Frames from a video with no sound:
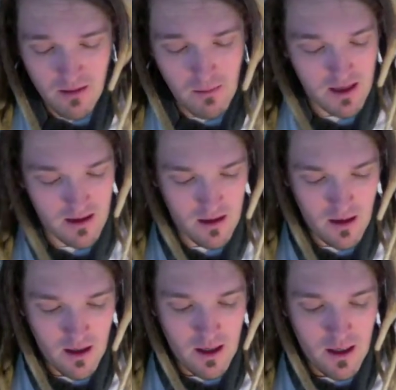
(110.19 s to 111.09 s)
It's
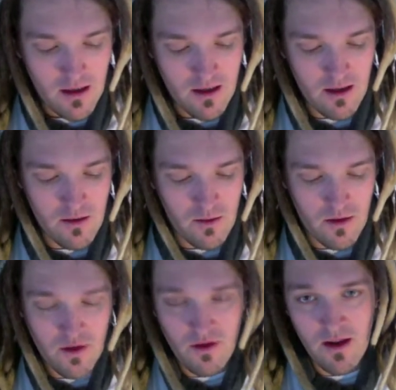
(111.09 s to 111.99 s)
amazing.
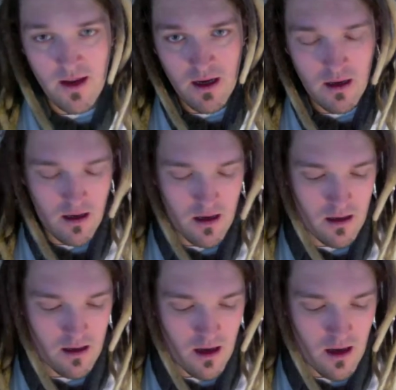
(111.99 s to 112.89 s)
So try that,
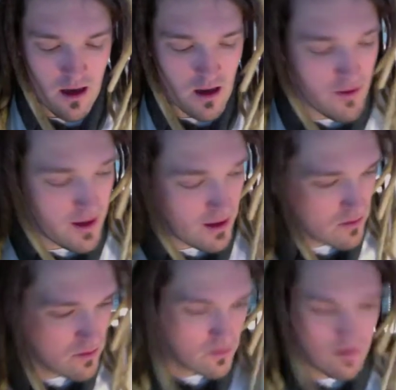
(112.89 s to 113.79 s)
and
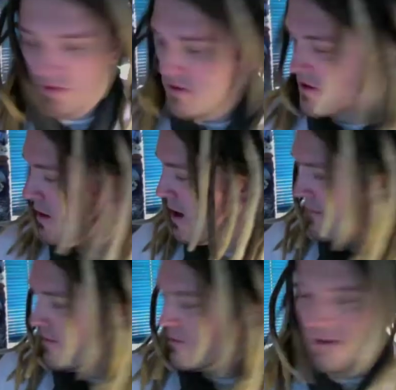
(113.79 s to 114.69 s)
then I also
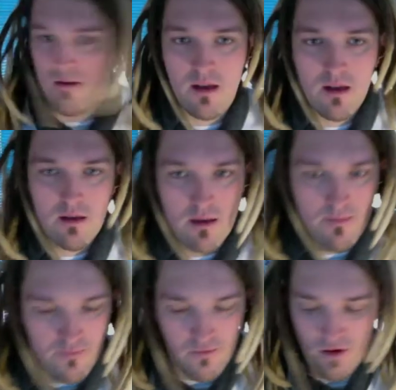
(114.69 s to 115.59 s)
have, where is that?
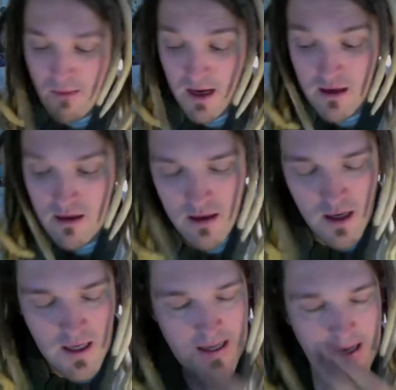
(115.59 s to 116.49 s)
Right,
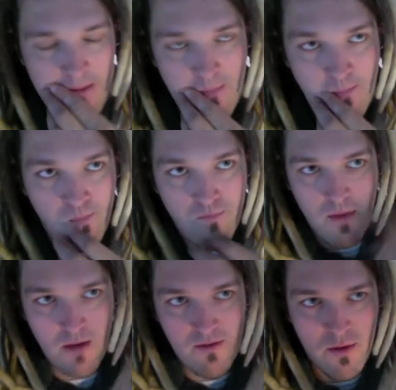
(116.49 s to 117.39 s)
maintenance.
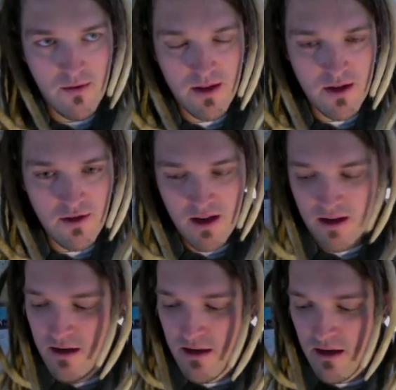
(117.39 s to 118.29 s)
Every so often the
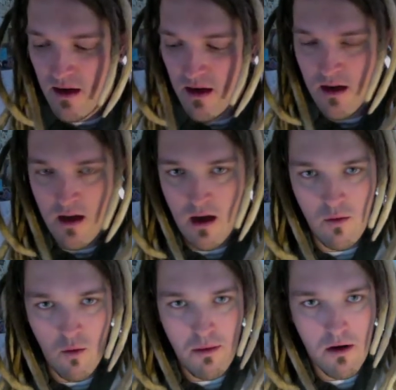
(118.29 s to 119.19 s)
dreads,
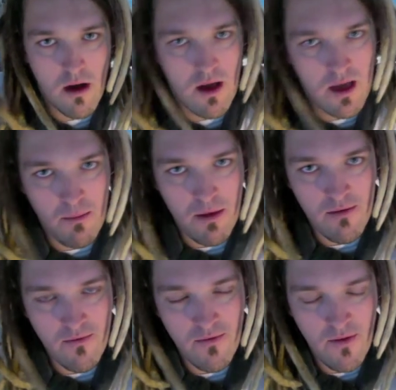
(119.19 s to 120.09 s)
I will put a
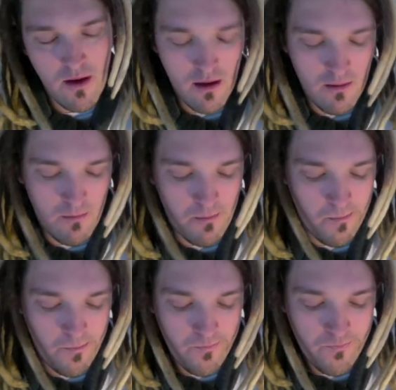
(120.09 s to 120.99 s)
bit of
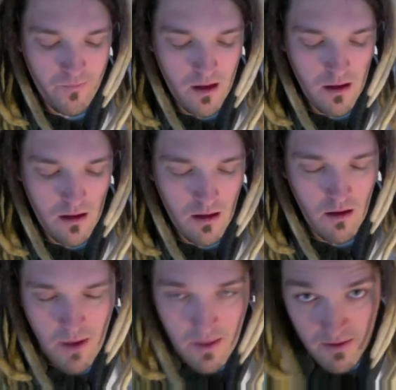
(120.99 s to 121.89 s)

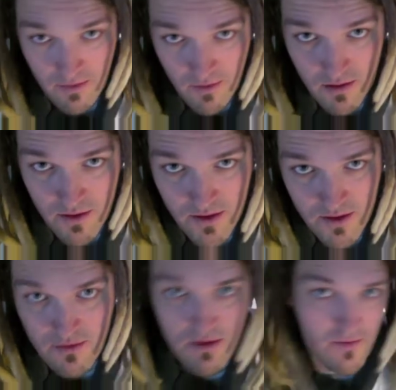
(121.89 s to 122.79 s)
lock pepper in the
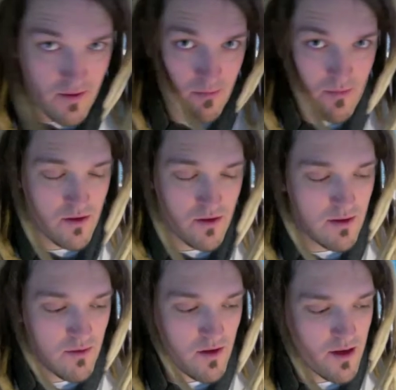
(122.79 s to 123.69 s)
roots if I'm
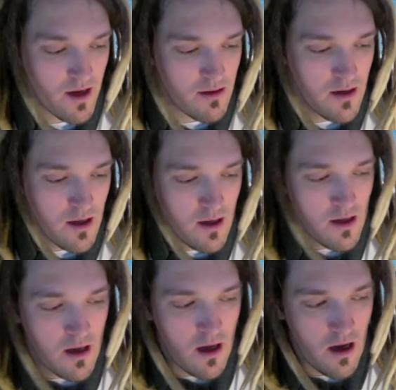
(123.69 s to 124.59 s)
sorting the roots out,
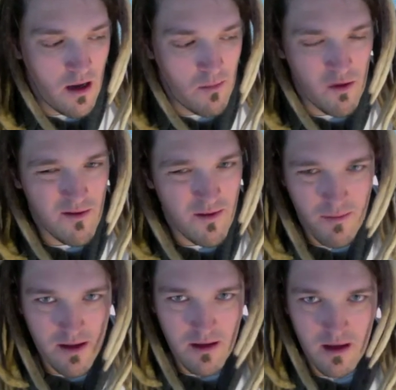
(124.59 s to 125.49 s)
or
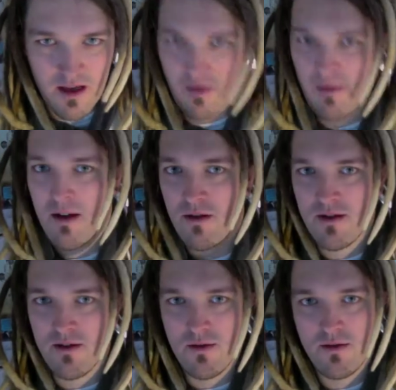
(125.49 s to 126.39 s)
if I've been kind of swimming
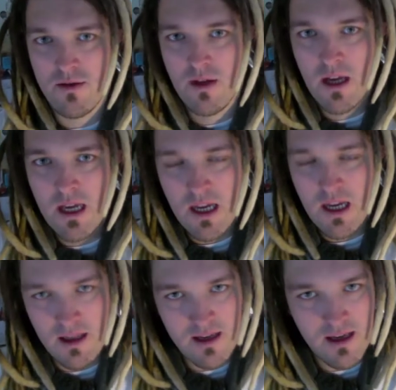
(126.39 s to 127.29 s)
lots or
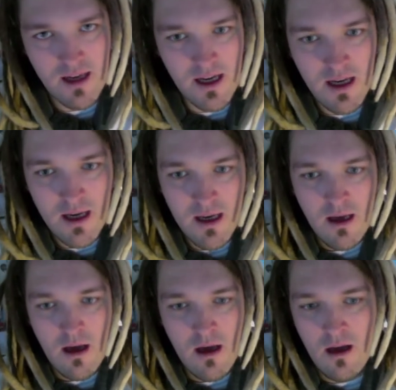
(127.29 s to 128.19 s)
in the sea.
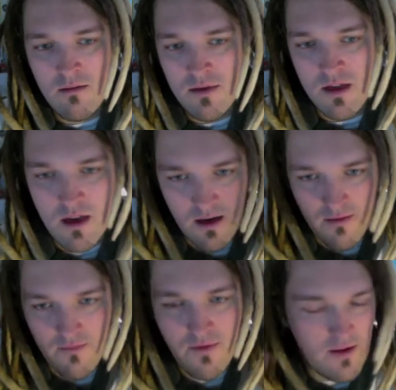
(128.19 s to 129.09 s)

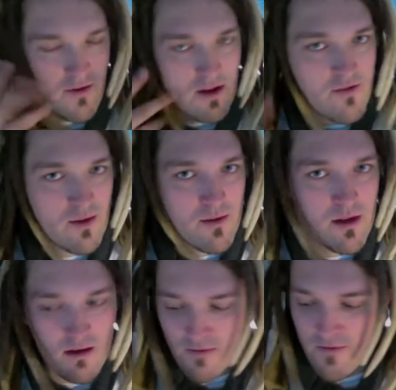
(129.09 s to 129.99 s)
They
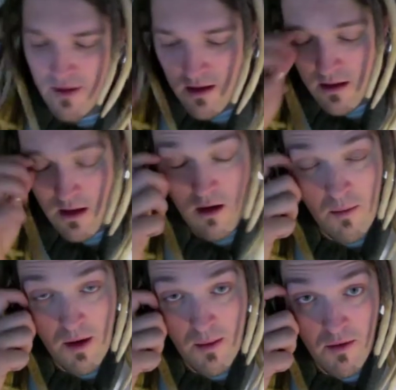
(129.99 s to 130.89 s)
fluff up, so I find
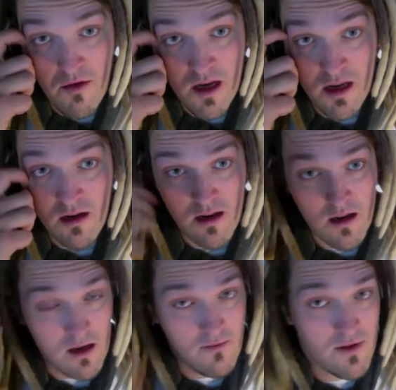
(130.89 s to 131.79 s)
that the lock pepper really
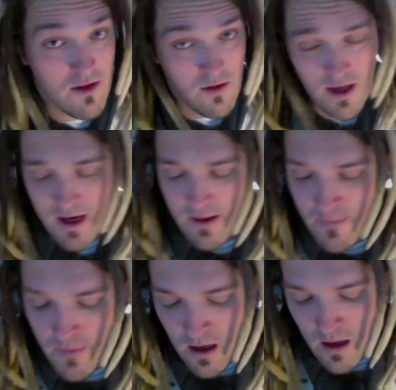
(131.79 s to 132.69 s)
good to kind of
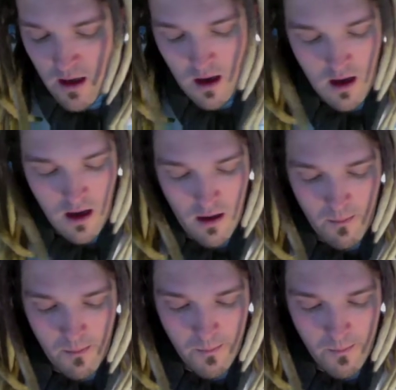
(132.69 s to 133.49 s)
sort that out.